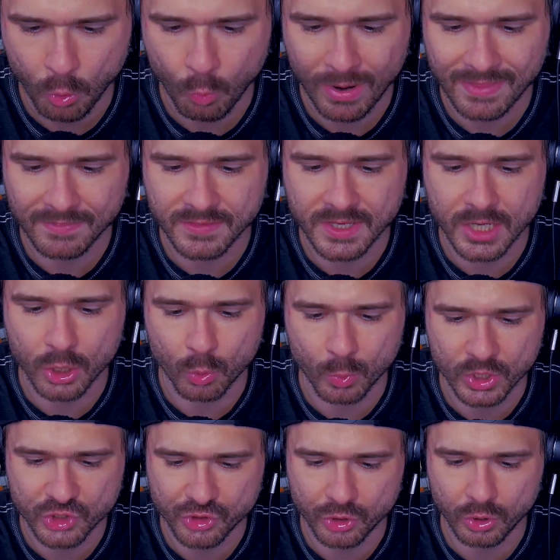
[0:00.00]
When the
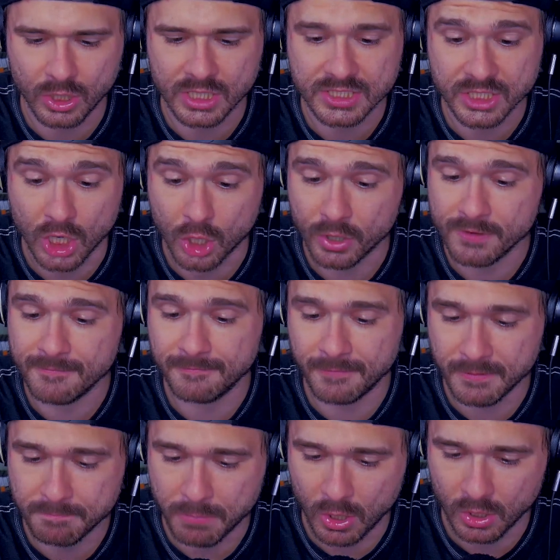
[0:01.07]
original Atari
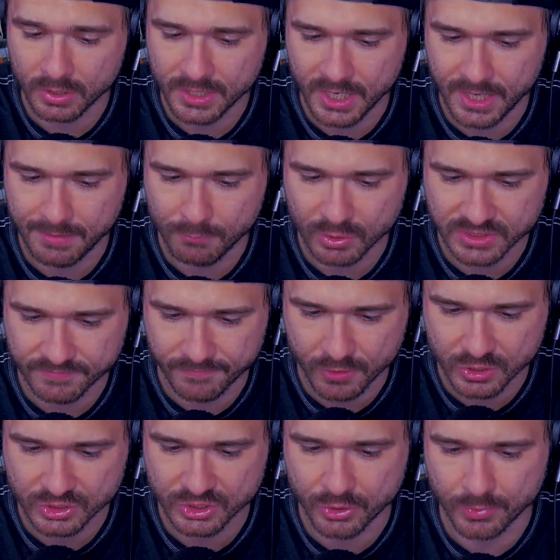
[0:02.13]
football game was
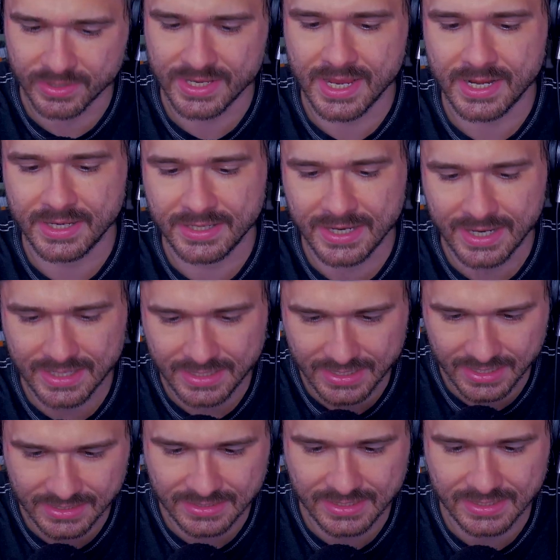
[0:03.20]
first created in
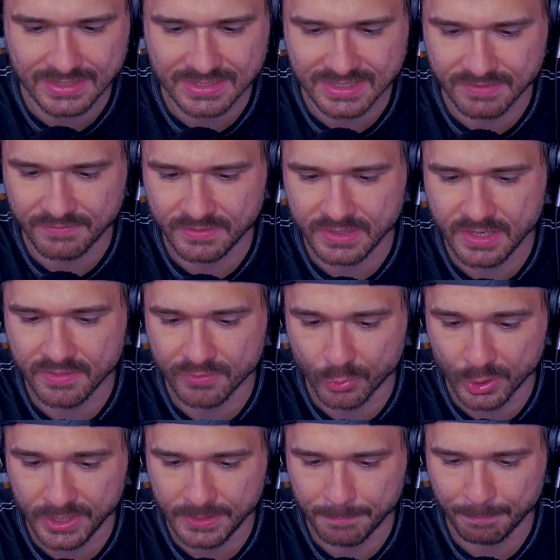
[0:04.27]

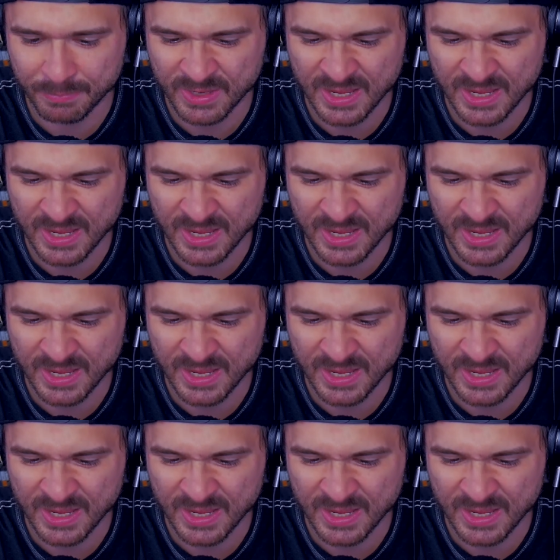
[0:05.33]
1973,